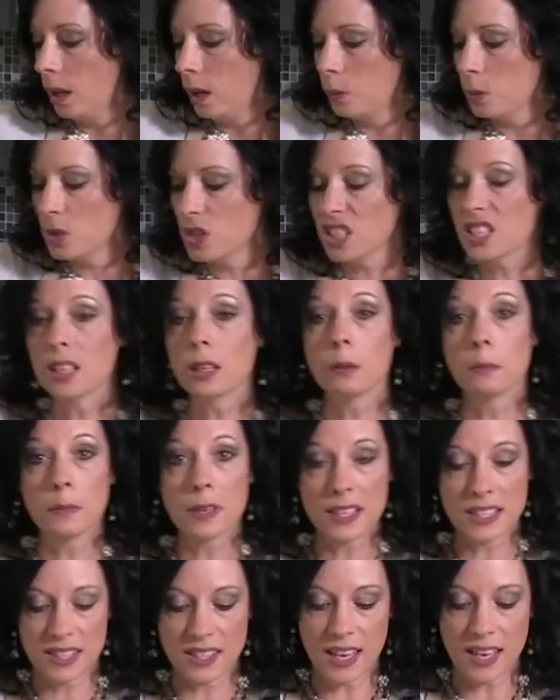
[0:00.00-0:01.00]
And we're just gonna
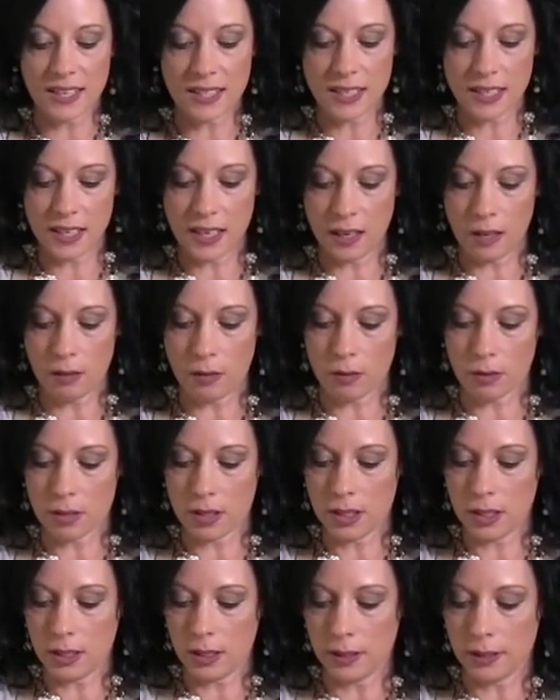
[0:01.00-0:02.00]
mix that together
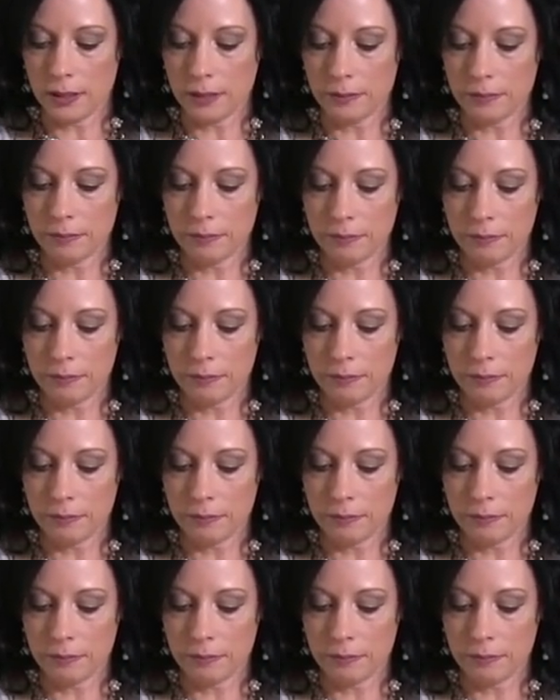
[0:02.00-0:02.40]
again.